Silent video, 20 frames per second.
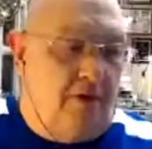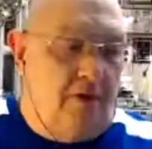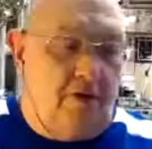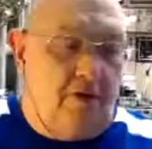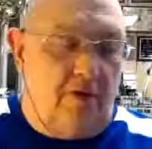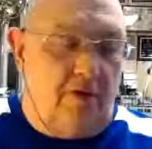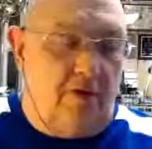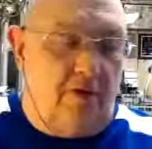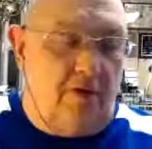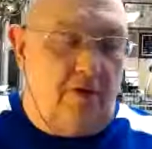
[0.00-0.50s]

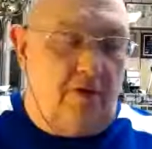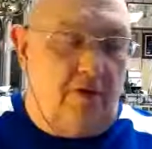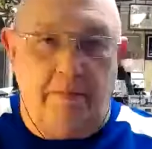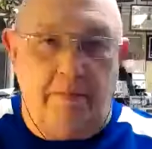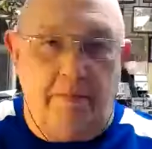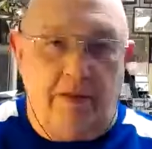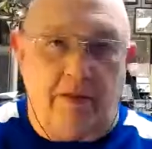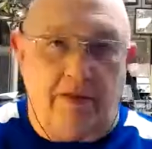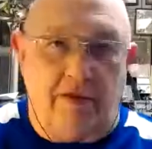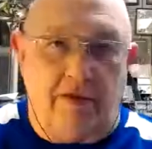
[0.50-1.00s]

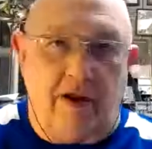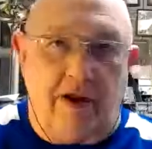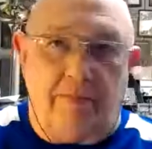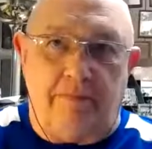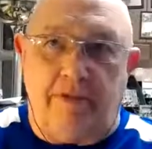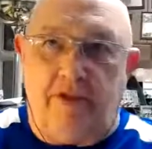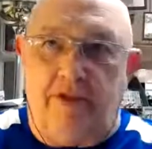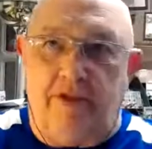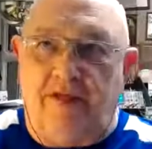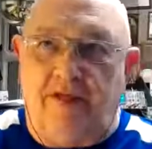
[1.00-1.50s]
about the top
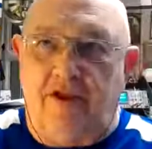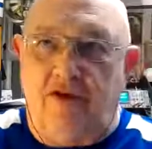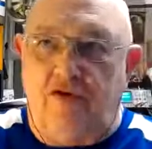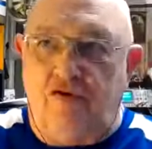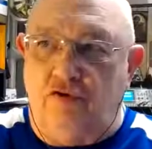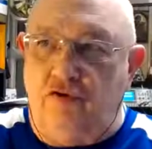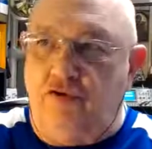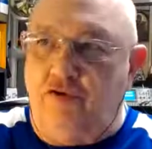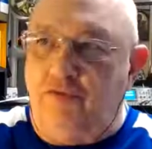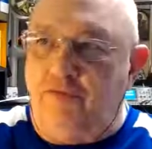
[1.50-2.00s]
10 things
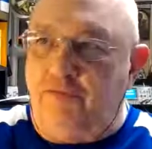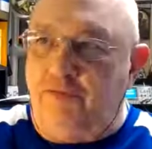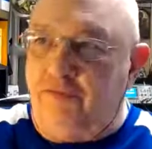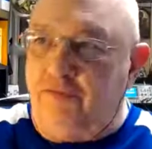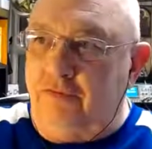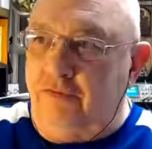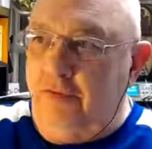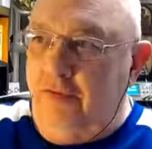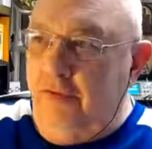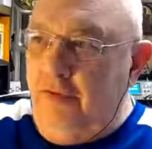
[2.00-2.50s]
you'll do
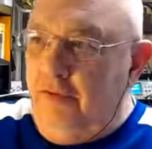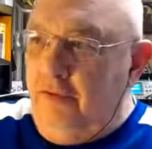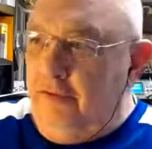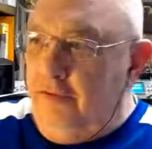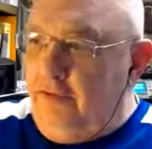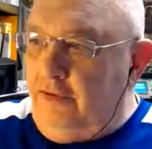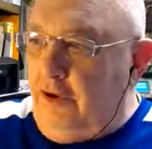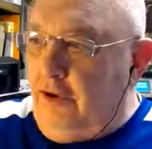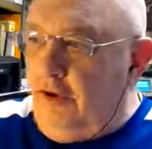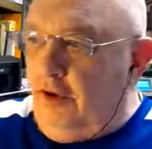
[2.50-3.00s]

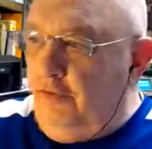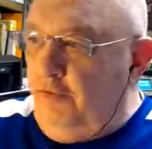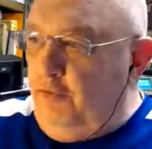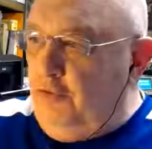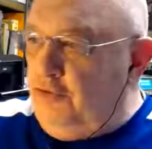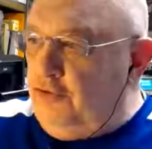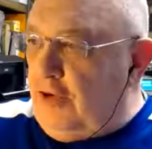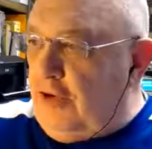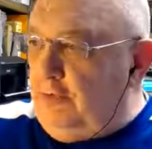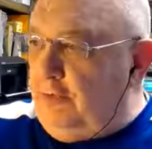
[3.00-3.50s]
start off with
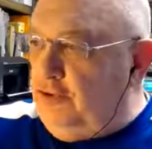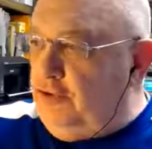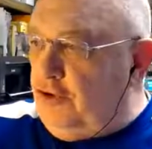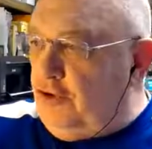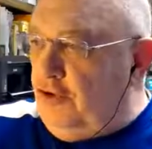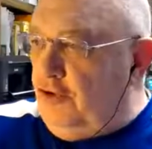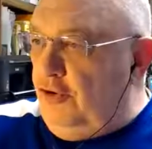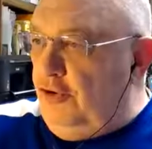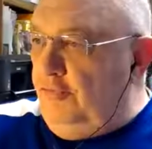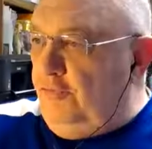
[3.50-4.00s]

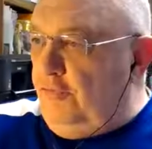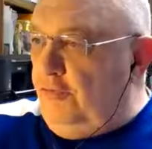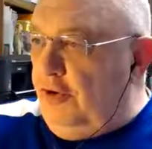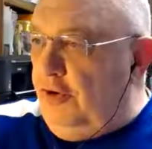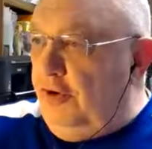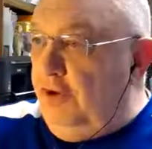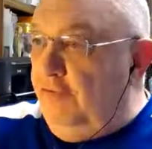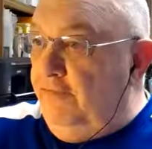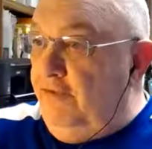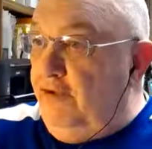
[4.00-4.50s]
cybersecurity for an
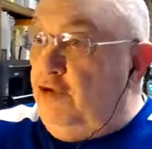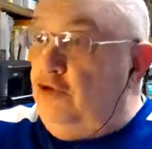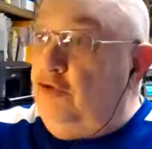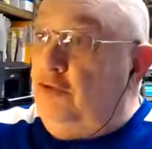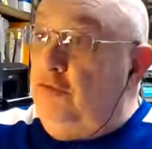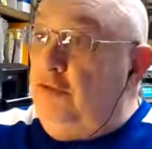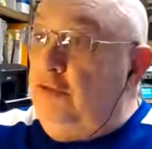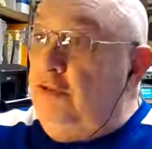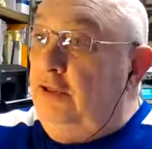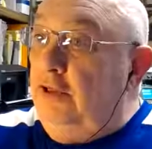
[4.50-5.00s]

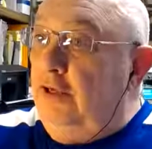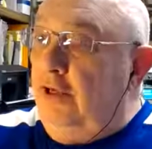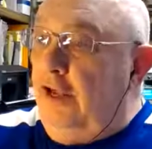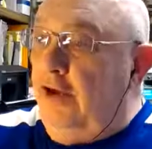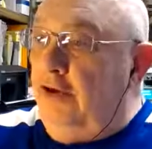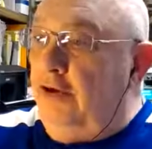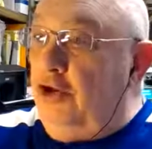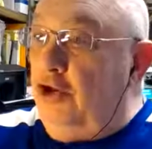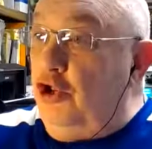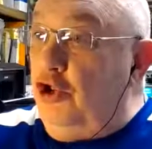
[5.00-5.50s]
individual? How
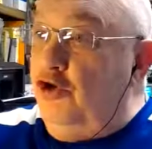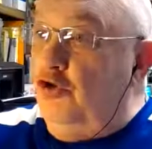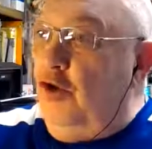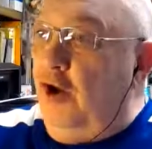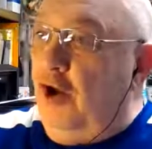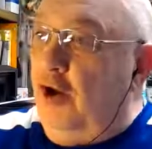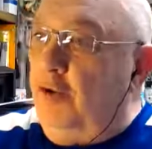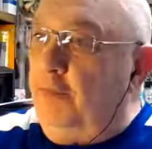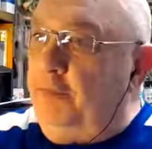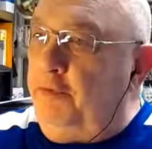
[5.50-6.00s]
can you
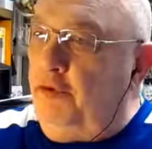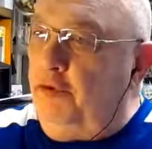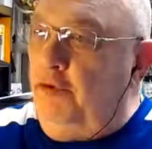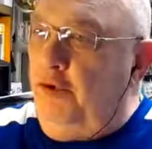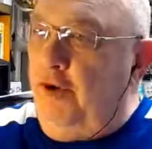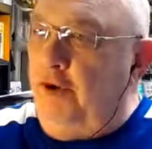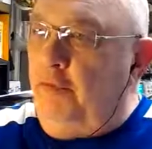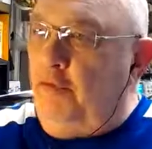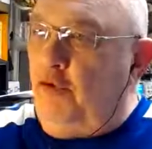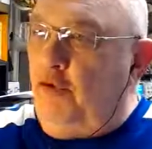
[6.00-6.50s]
help? Yeah,
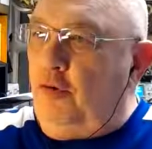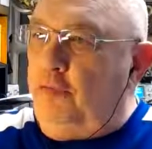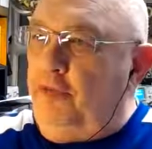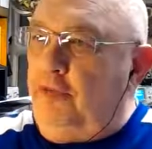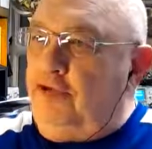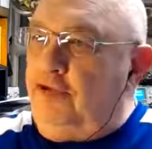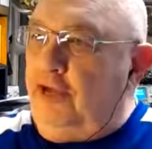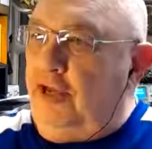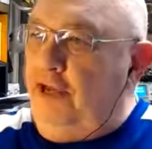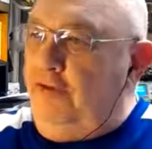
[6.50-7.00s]
it's
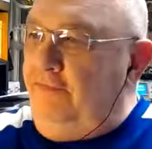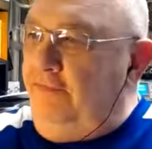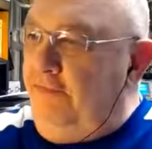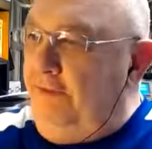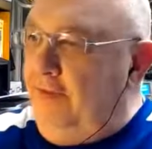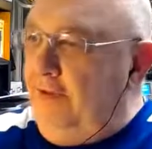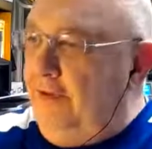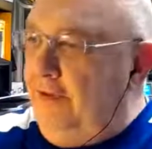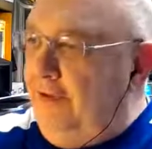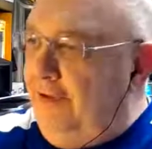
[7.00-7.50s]

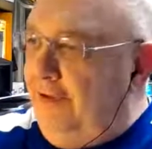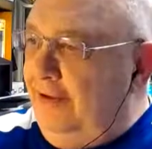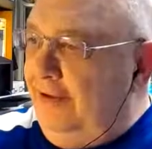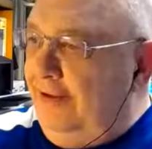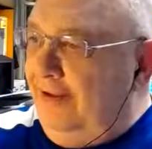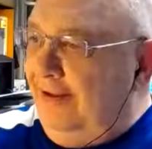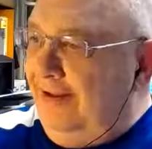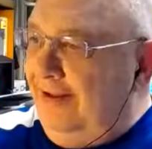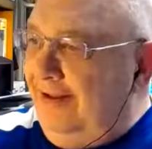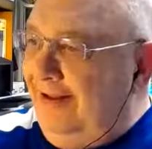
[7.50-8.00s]
actually a site.
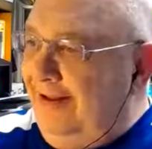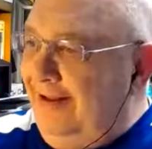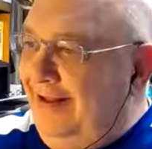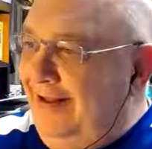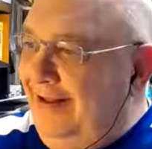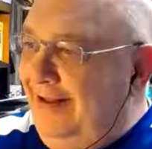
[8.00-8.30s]
You